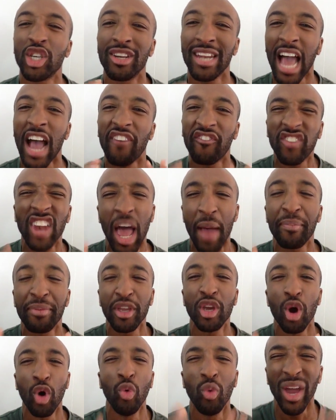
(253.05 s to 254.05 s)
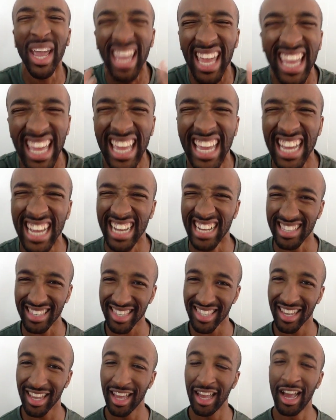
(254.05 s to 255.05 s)
you're not flapping your
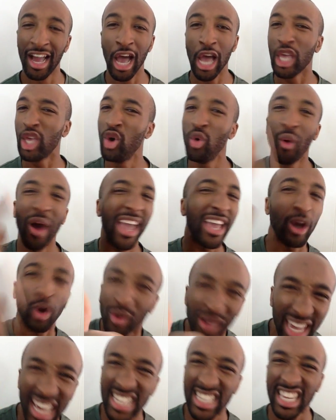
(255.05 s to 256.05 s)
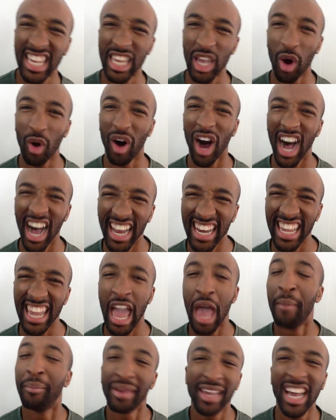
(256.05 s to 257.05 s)
wings, you ain't gonna get to your
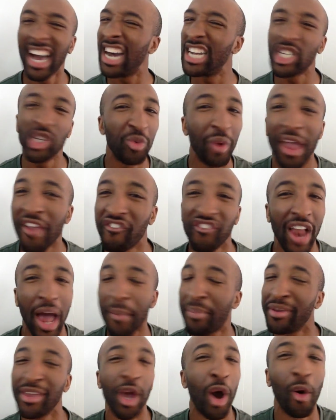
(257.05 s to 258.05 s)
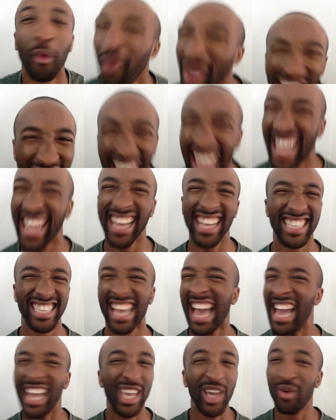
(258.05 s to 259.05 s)
honey. Because you ain't flapping your
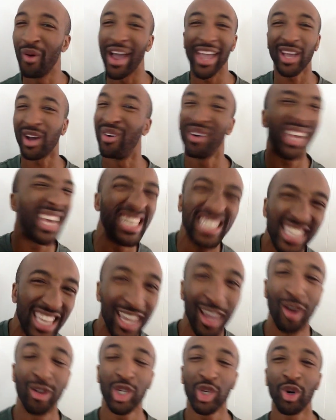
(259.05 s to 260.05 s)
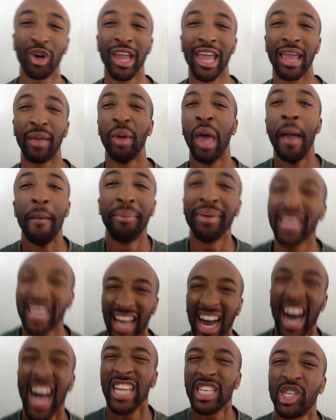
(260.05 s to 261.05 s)
wings, you ain't gonna get to your dream.
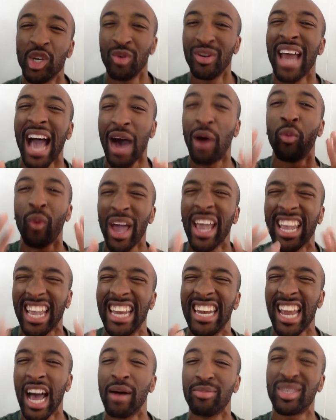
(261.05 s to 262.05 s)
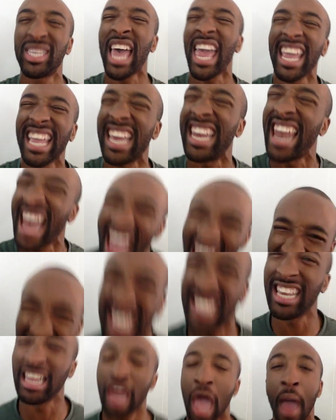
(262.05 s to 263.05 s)
Because you're not waking up taking
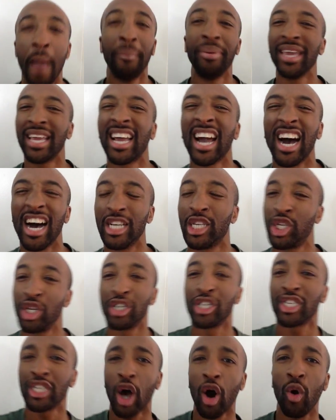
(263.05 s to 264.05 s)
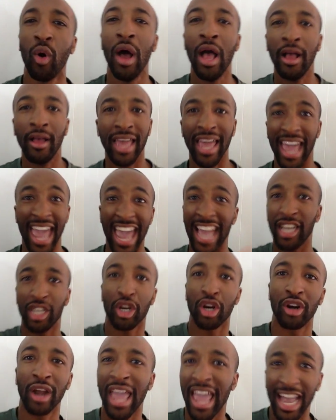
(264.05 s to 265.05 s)
action, because you're so
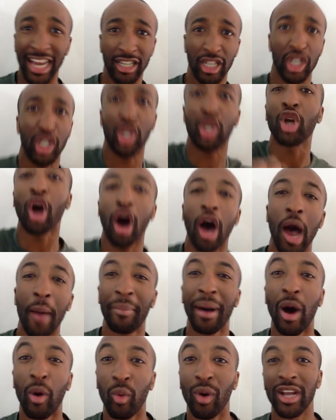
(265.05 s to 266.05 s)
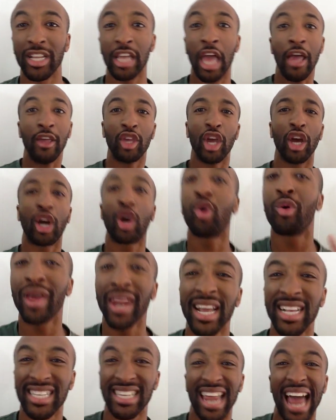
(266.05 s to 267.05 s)
hindered and distraught about what your
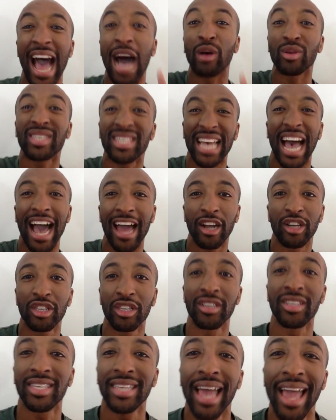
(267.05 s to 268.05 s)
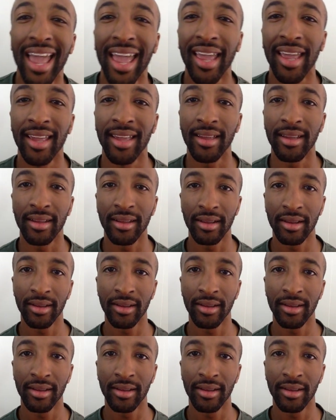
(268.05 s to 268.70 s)
critics and outsiders are saying,